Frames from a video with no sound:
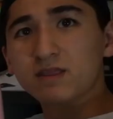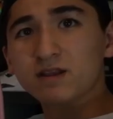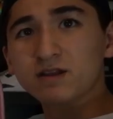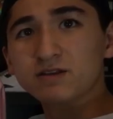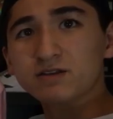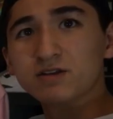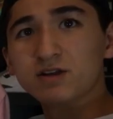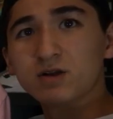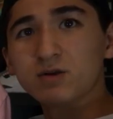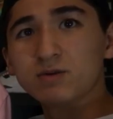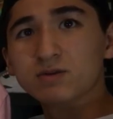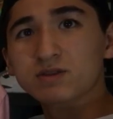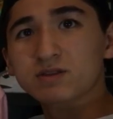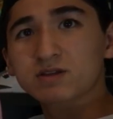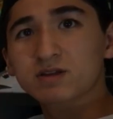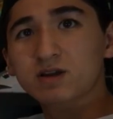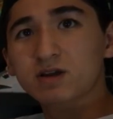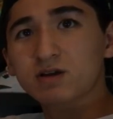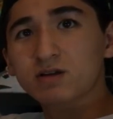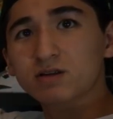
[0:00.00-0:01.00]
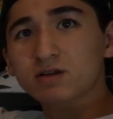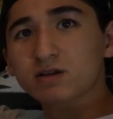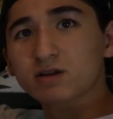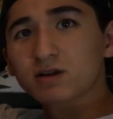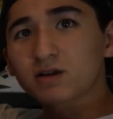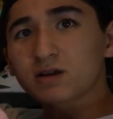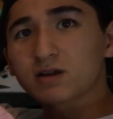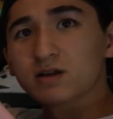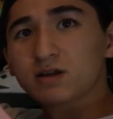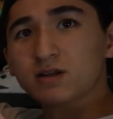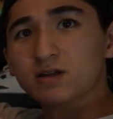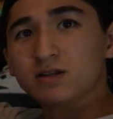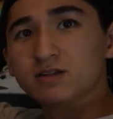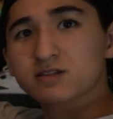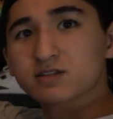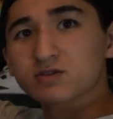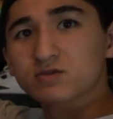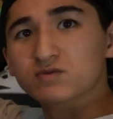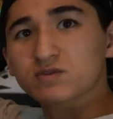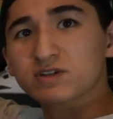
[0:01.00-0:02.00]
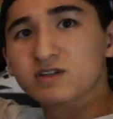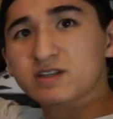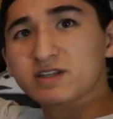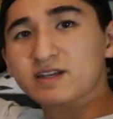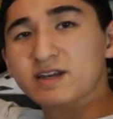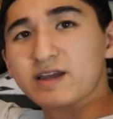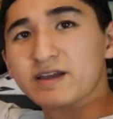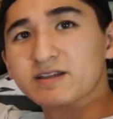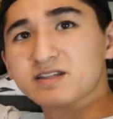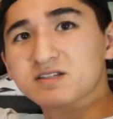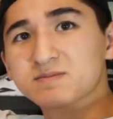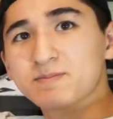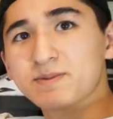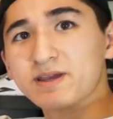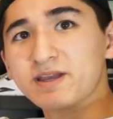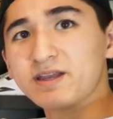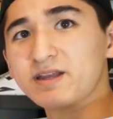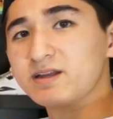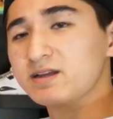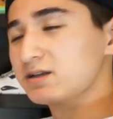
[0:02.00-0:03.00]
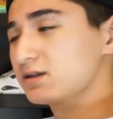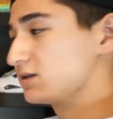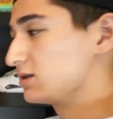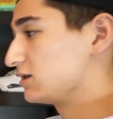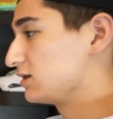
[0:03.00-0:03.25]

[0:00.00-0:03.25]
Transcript: There you go with the color. It's a really nice pink.